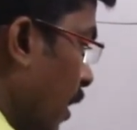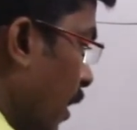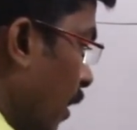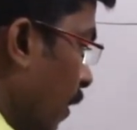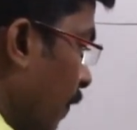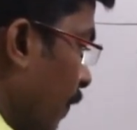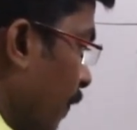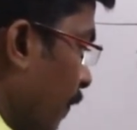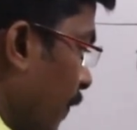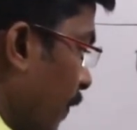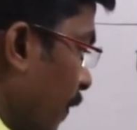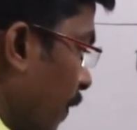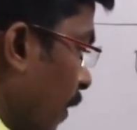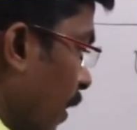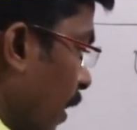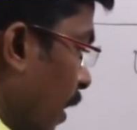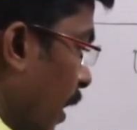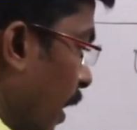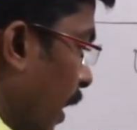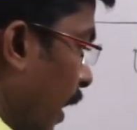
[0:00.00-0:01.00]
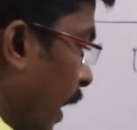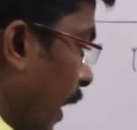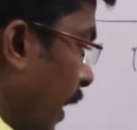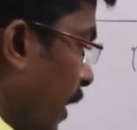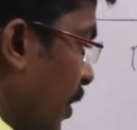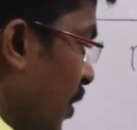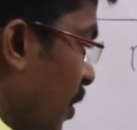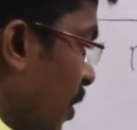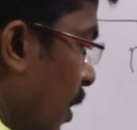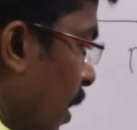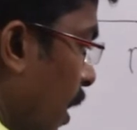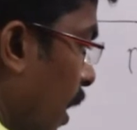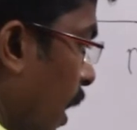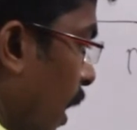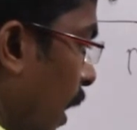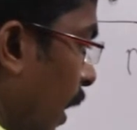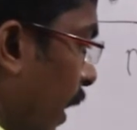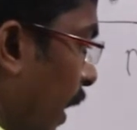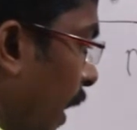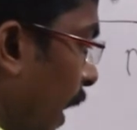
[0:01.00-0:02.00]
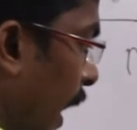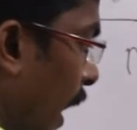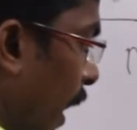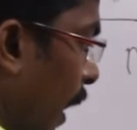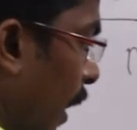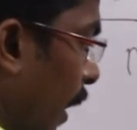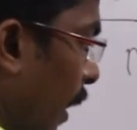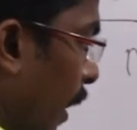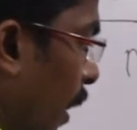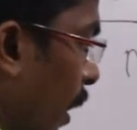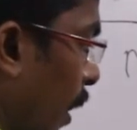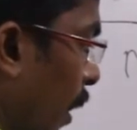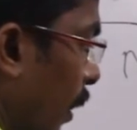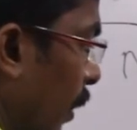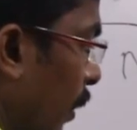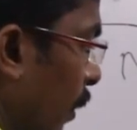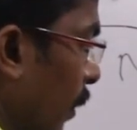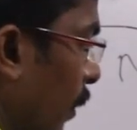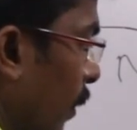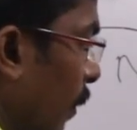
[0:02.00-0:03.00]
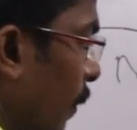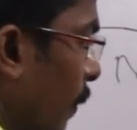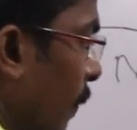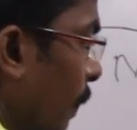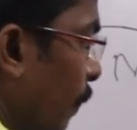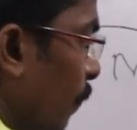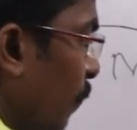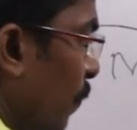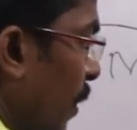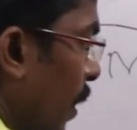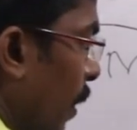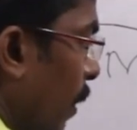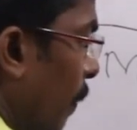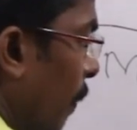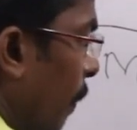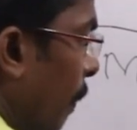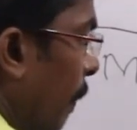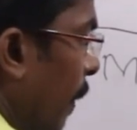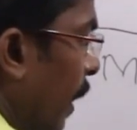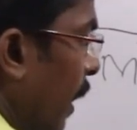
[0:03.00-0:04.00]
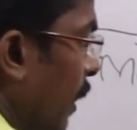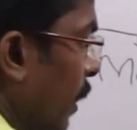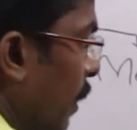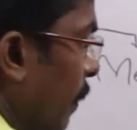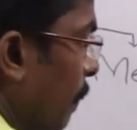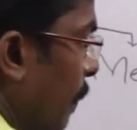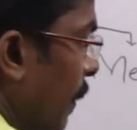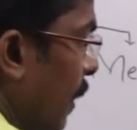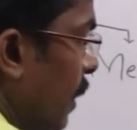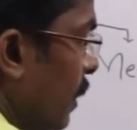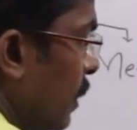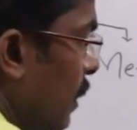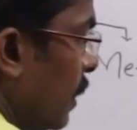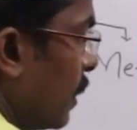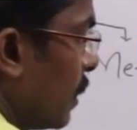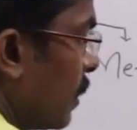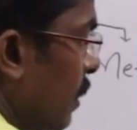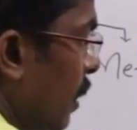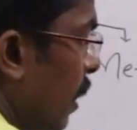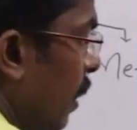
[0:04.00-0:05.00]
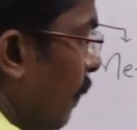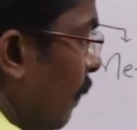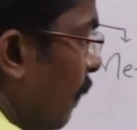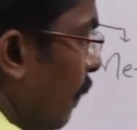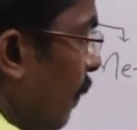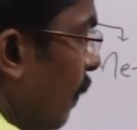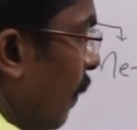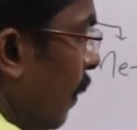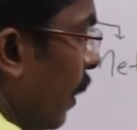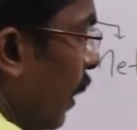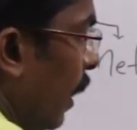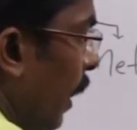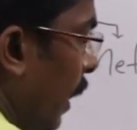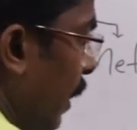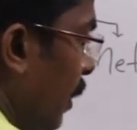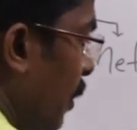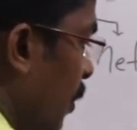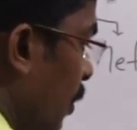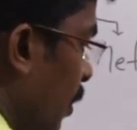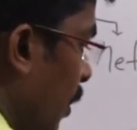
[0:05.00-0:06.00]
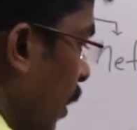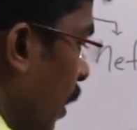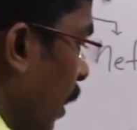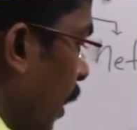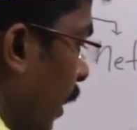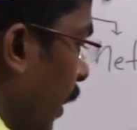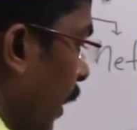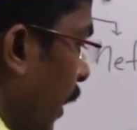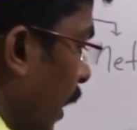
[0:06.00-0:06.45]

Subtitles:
of extra cation, by the presence of extra